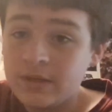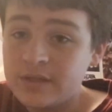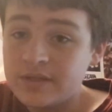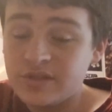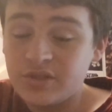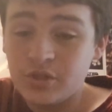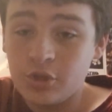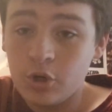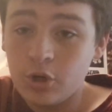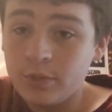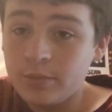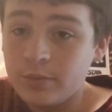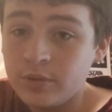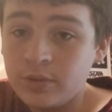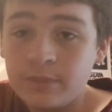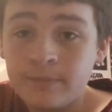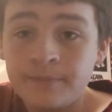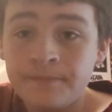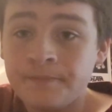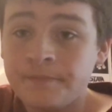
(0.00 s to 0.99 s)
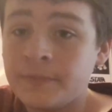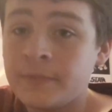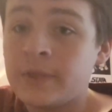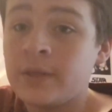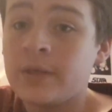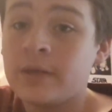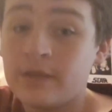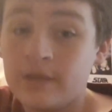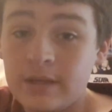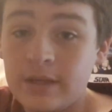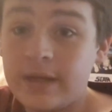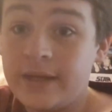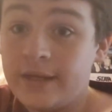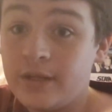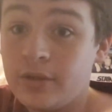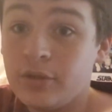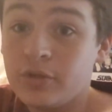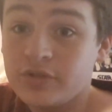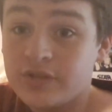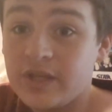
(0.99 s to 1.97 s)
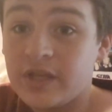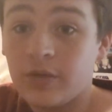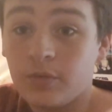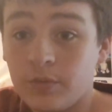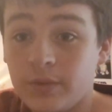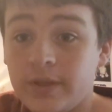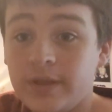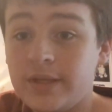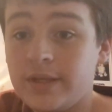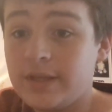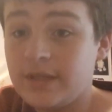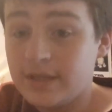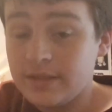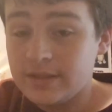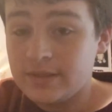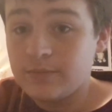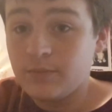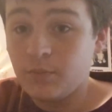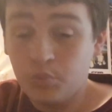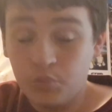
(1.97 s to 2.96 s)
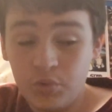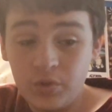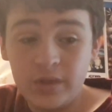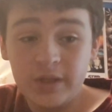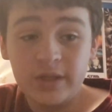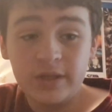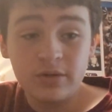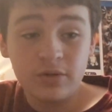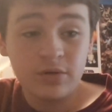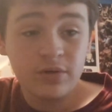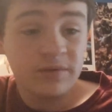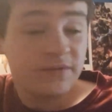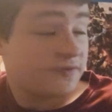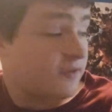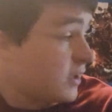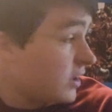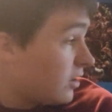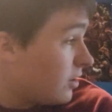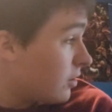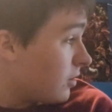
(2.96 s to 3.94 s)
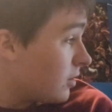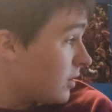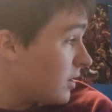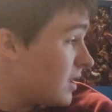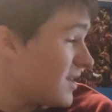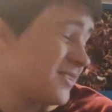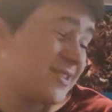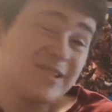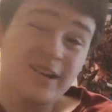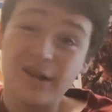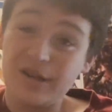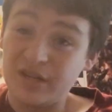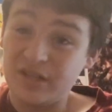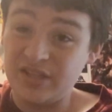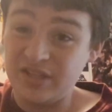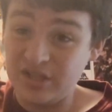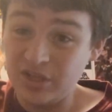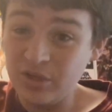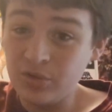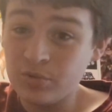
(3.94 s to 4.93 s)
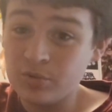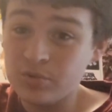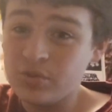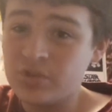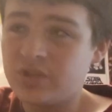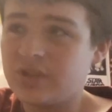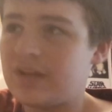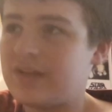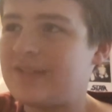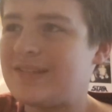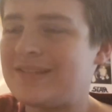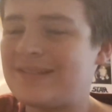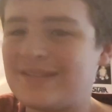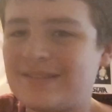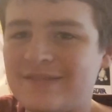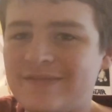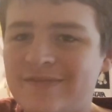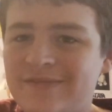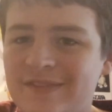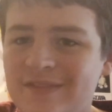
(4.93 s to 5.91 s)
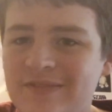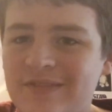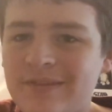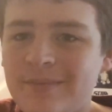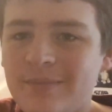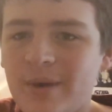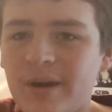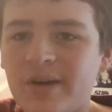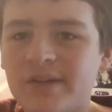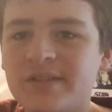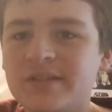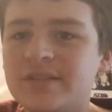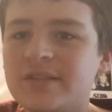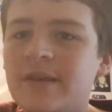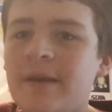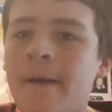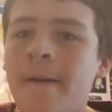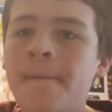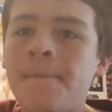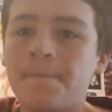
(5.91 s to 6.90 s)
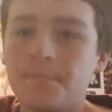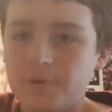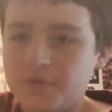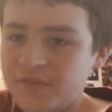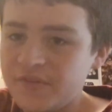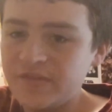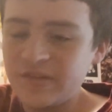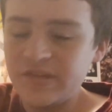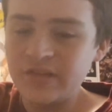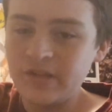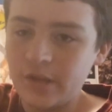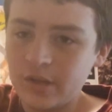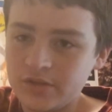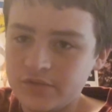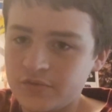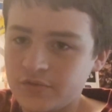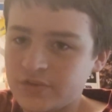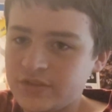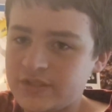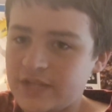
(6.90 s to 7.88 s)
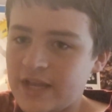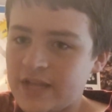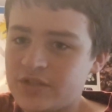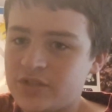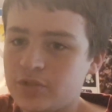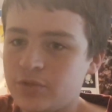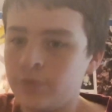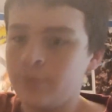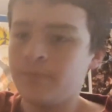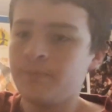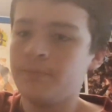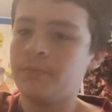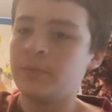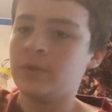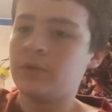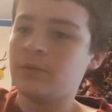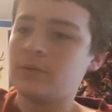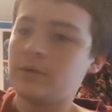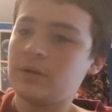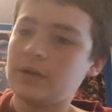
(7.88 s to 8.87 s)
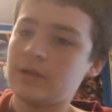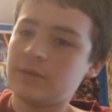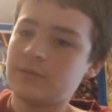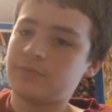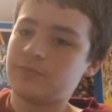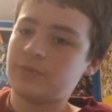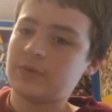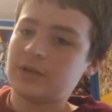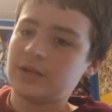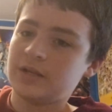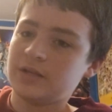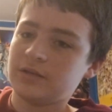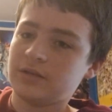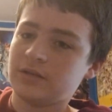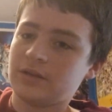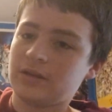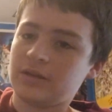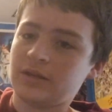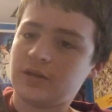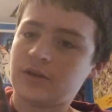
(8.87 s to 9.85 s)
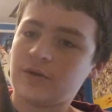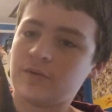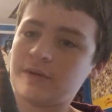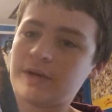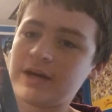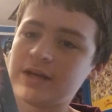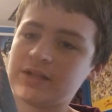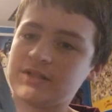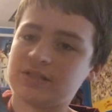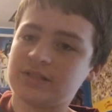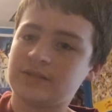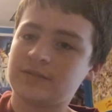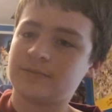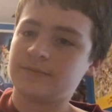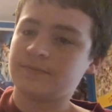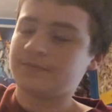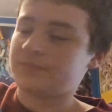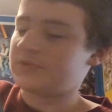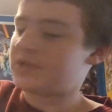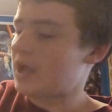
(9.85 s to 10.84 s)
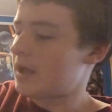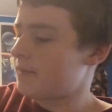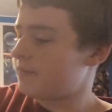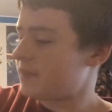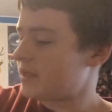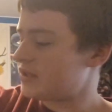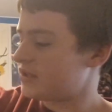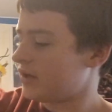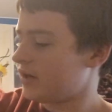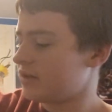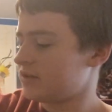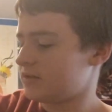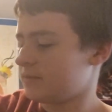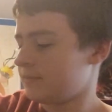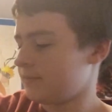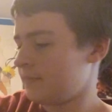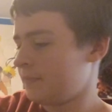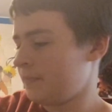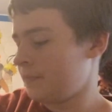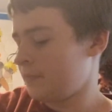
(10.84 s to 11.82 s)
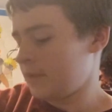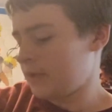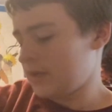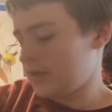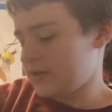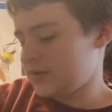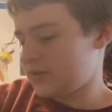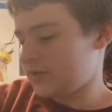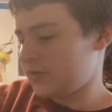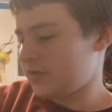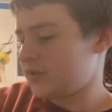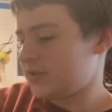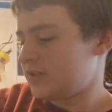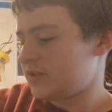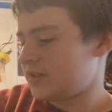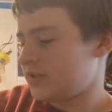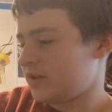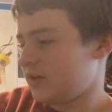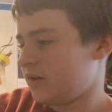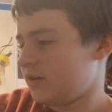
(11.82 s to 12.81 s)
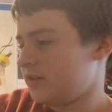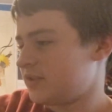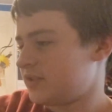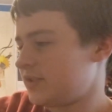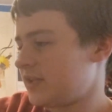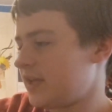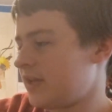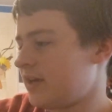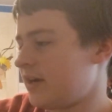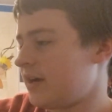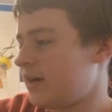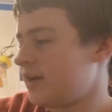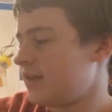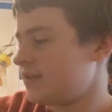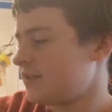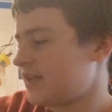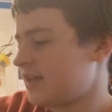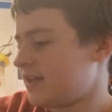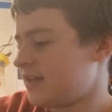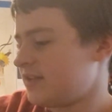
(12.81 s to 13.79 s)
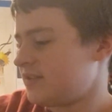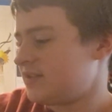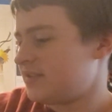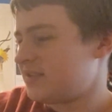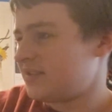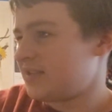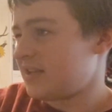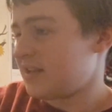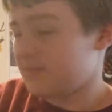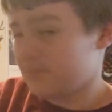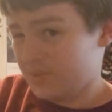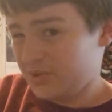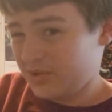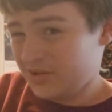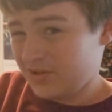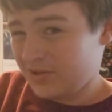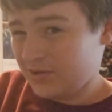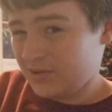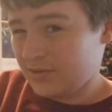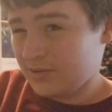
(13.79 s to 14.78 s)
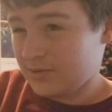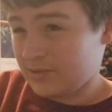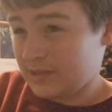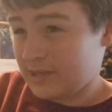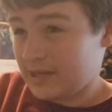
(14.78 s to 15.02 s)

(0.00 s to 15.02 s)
It's durable. It looks like a really pretty good figure. It's not huge because it's $50. But $50 for a statue in a nice shape, that's awesome. So this is Snake Eyes and Timber.